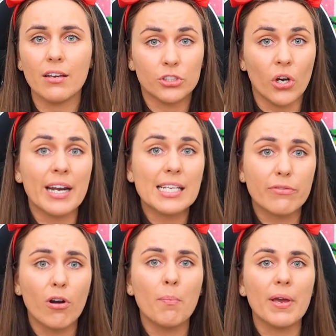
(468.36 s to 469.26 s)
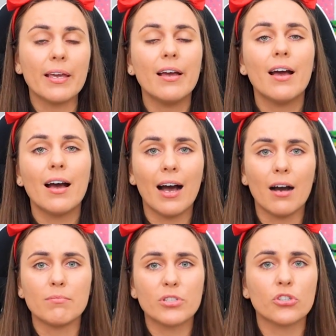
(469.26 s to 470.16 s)
shinies from me.
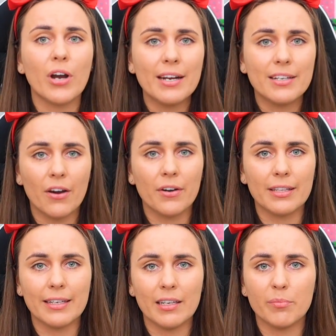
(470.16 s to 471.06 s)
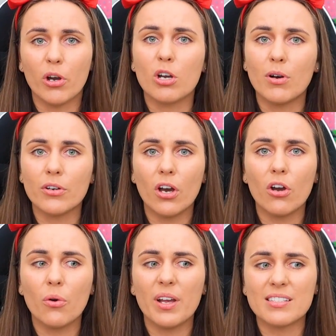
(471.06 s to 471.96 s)
To trade currently in Pokemon
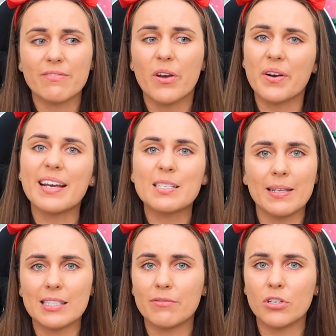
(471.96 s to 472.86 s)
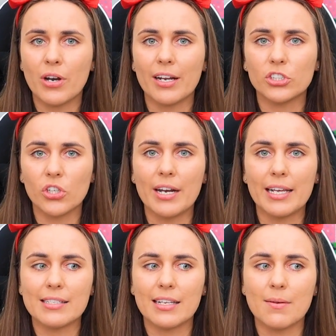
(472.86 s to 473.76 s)
Go, it's very expensive to trade
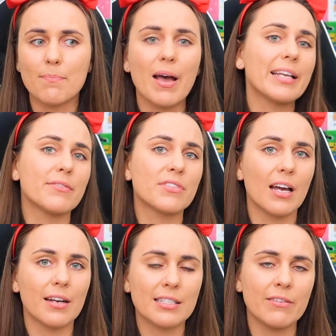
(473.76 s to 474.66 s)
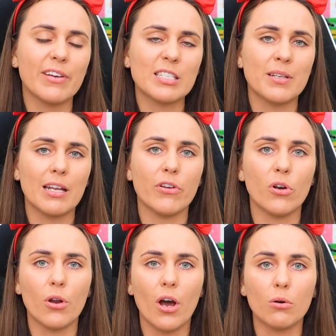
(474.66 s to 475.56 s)
shinies. It's a massive Stardust investment if you're
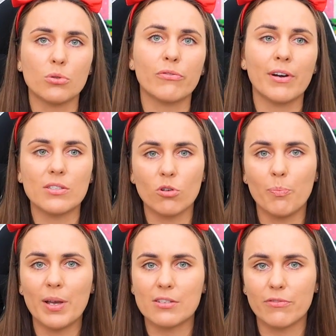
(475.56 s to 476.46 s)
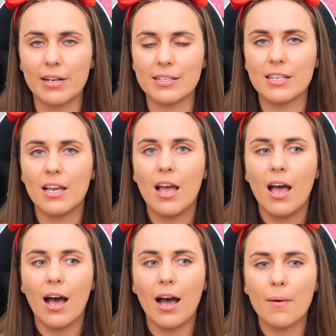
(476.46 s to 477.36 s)
not ultra friends or best friends.
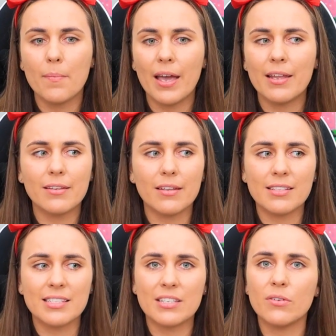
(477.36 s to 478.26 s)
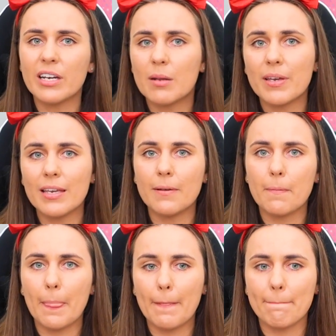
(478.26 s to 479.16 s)
And it's still gonna
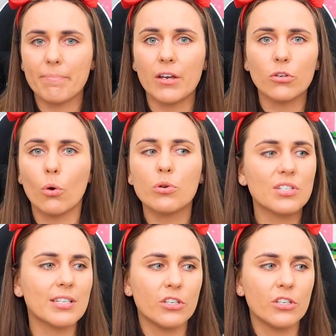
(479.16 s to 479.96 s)
be a gorgeous